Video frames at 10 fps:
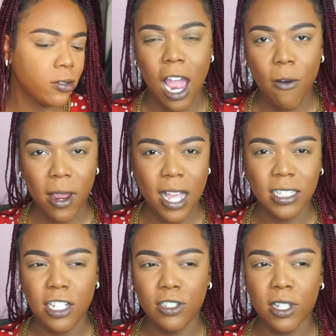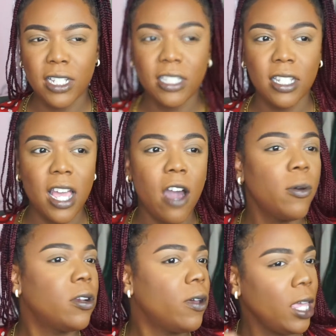Alright guys, as you can see, I
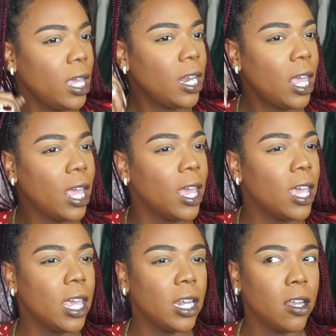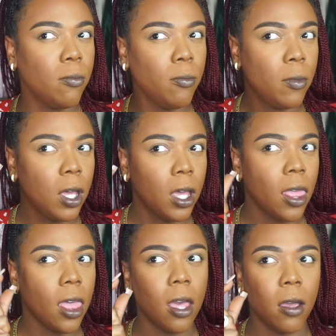went ahead and
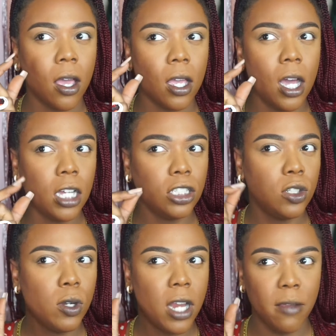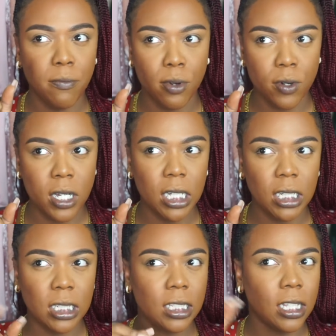contoured and
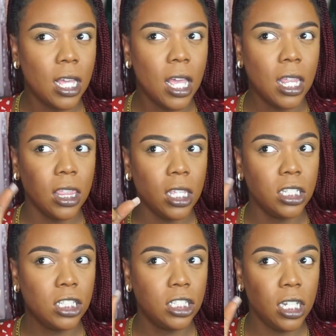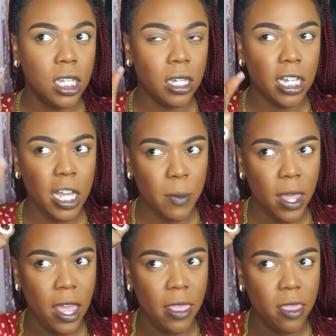bronzed this cheek up,
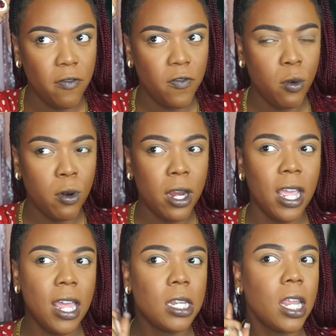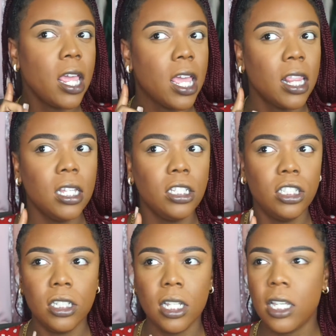the forehead, and the
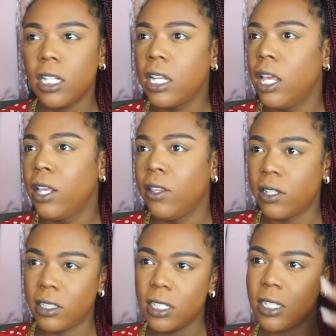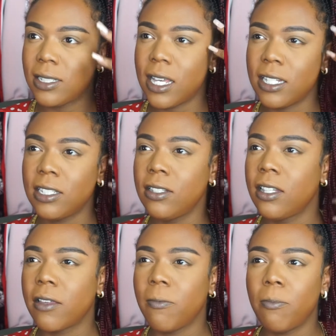chin. You can see this side is still
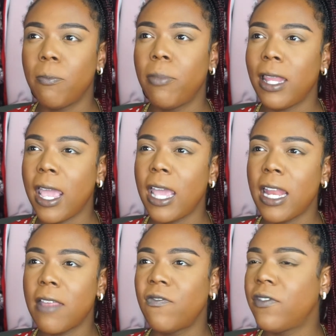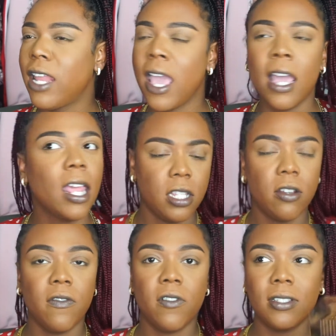looking plain and flat. So
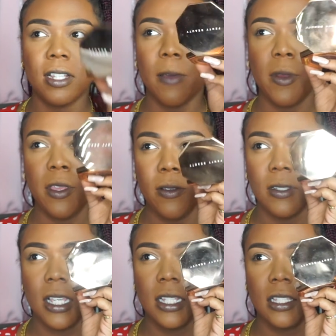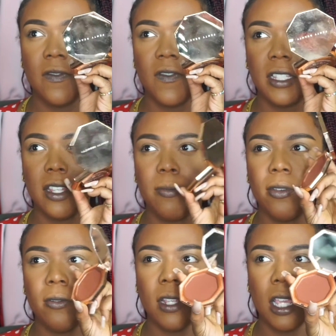the first thing I'm going to use is the Fenty
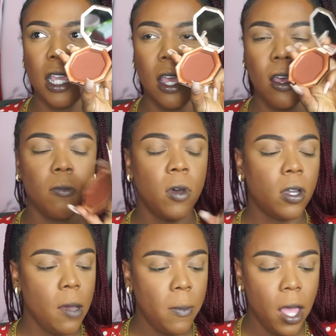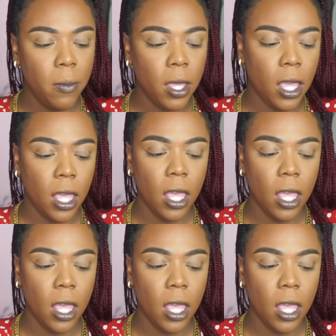Beauty Mocha Mami.